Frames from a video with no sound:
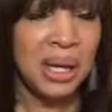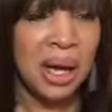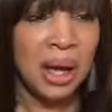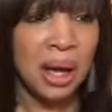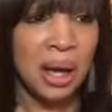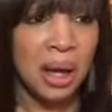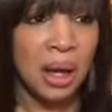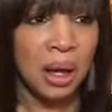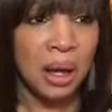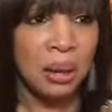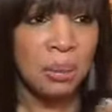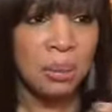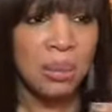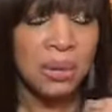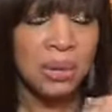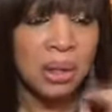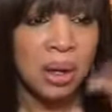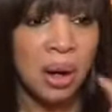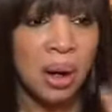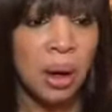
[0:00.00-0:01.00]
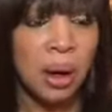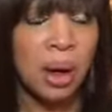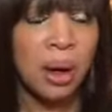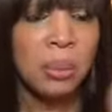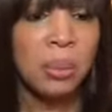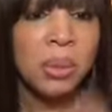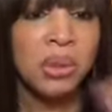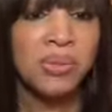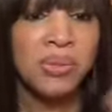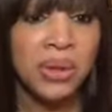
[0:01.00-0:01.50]
The
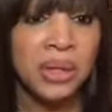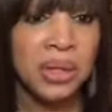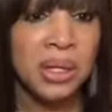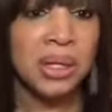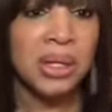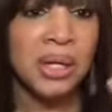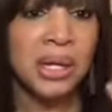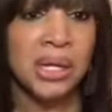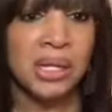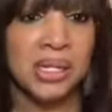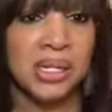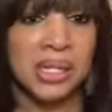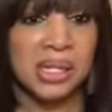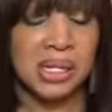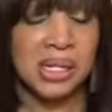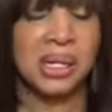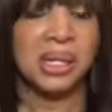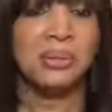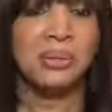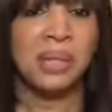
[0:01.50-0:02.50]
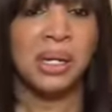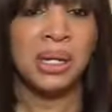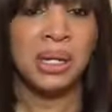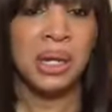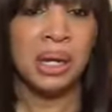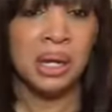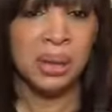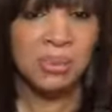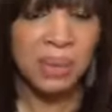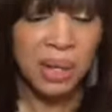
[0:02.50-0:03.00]
almond, vanilla, and cinnamon
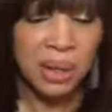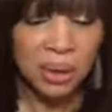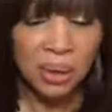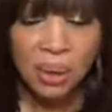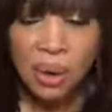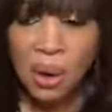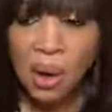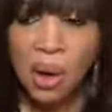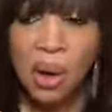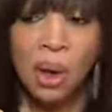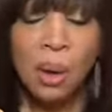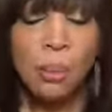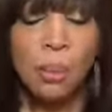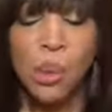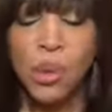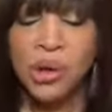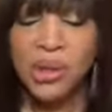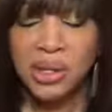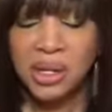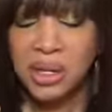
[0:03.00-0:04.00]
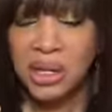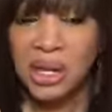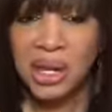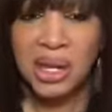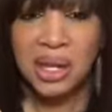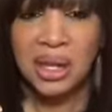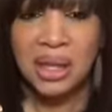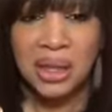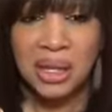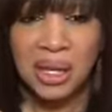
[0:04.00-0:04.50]
come out more than
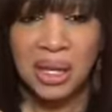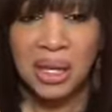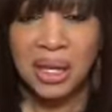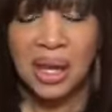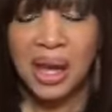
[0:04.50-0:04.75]
anything.